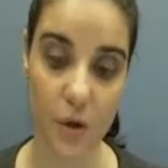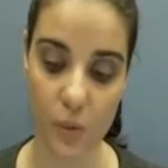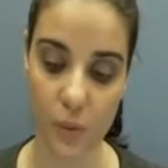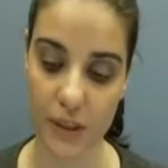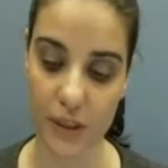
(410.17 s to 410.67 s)

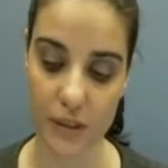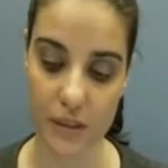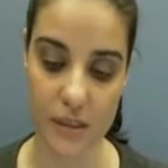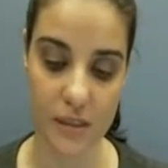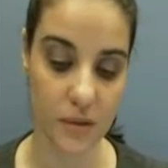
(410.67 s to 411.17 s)
or whether
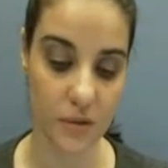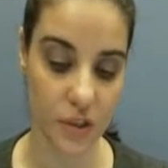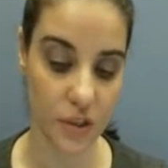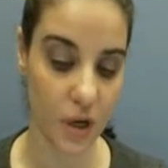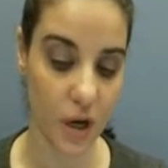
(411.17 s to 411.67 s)
this is still
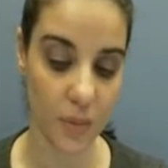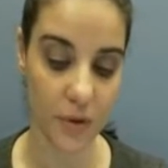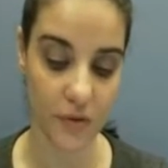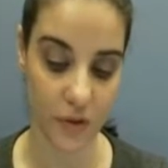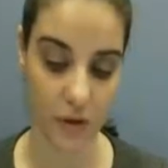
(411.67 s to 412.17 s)
just a hobby
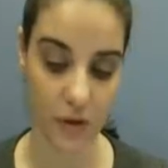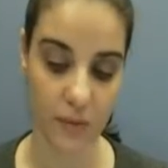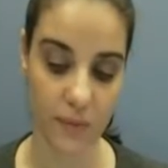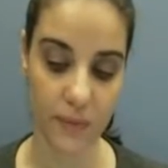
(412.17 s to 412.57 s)
for her.